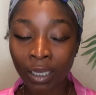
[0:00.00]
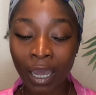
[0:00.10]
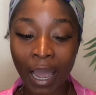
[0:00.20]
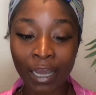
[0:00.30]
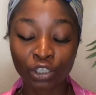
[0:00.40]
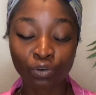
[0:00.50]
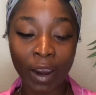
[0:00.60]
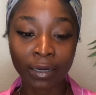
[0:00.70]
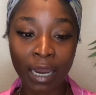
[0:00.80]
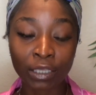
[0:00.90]
I
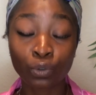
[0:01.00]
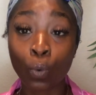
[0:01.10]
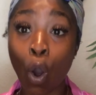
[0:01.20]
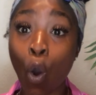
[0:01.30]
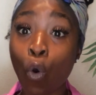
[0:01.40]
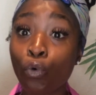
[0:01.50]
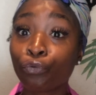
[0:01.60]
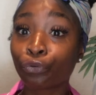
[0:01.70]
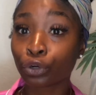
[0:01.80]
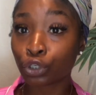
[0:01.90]
try not to
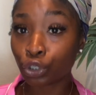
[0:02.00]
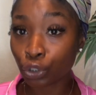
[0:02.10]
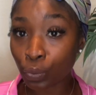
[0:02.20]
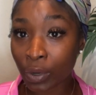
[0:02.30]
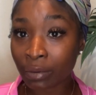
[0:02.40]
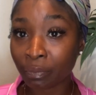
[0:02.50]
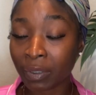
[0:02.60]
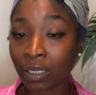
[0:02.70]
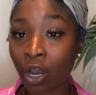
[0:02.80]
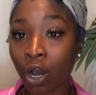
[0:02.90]
overdo it
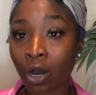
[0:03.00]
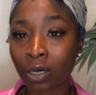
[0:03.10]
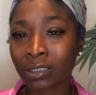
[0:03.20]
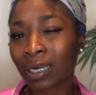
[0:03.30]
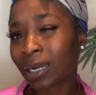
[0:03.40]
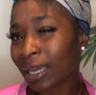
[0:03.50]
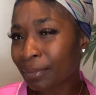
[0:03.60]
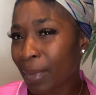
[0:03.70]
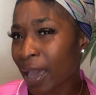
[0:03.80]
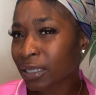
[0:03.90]
because clay
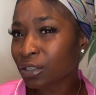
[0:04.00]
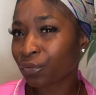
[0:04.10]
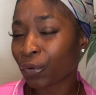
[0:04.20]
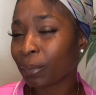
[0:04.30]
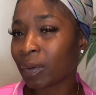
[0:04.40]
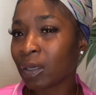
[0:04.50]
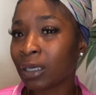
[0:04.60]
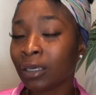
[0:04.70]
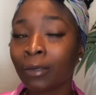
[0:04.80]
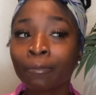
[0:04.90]
masks for
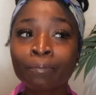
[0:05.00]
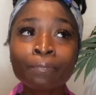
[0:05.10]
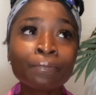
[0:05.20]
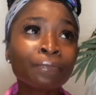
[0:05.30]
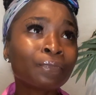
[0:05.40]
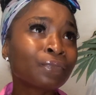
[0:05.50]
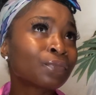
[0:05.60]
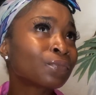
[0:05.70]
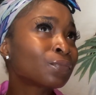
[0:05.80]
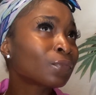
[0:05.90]
me
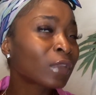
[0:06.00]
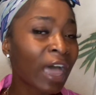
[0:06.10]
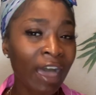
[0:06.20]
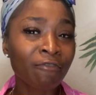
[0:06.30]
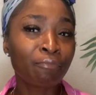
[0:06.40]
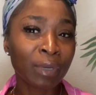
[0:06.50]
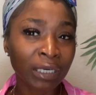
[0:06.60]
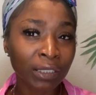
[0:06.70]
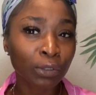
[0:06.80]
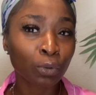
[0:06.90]
have been
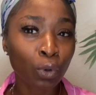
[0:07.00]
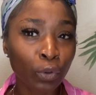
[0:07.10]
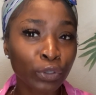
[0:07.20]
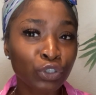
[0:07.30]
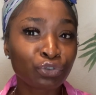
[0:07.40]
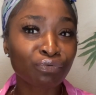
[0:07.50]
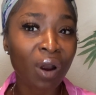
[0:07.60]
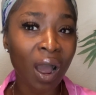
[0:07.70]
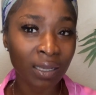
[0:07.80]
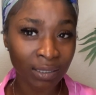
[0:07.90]
a little on the
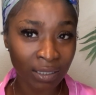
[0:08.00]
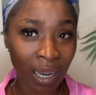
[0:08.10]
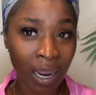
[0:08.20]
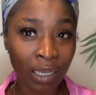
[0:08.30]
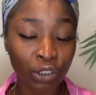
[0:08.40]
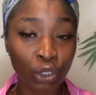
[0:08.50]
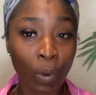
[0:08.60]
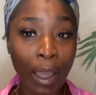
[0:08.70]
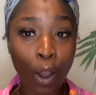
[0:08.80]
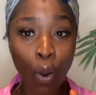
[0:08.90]
dry side. So
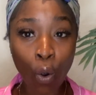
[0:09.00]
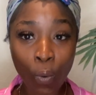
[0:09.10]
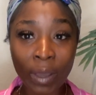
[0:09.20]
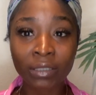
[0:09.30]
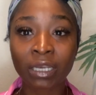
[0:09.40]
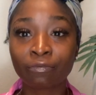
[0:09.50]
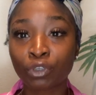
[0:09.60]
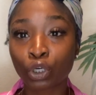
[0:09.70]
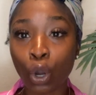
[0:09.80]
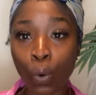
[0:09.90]
I always have to
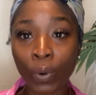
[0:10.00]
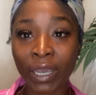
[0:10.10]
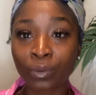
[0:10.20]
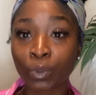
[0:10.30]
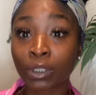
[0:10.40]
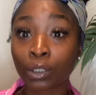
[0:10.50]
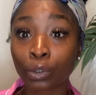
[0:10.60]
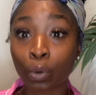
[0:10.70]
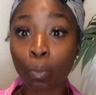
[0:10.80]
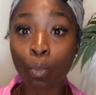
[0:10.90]
go in with a
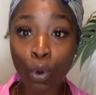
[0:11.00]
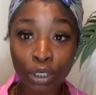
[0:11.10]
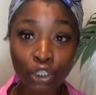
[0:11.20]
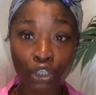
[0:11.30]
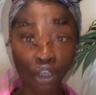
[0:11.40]
little moisture.